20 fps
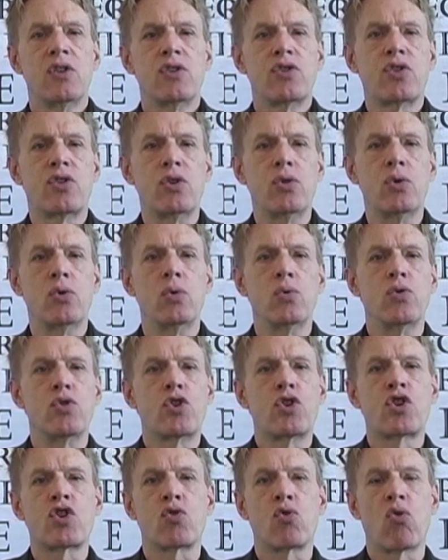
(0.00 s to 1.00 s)
to
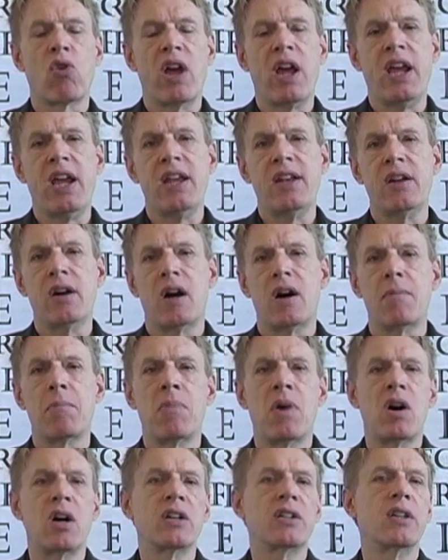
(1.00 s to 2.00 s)
trade
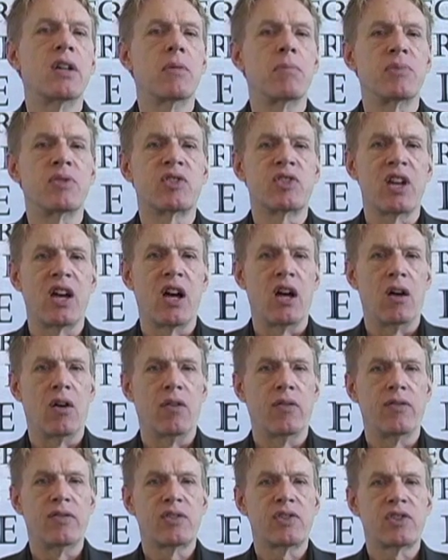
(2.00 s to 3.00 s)
among
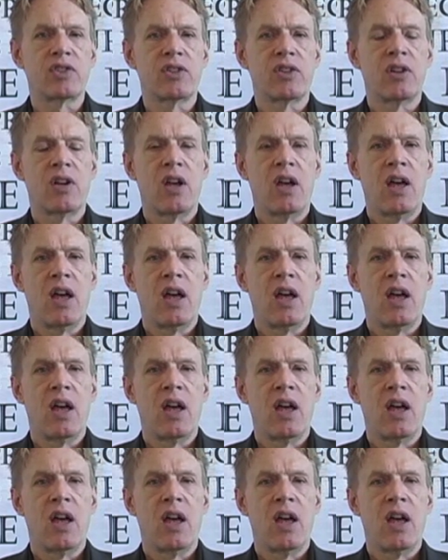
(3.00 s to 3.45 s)
themselves,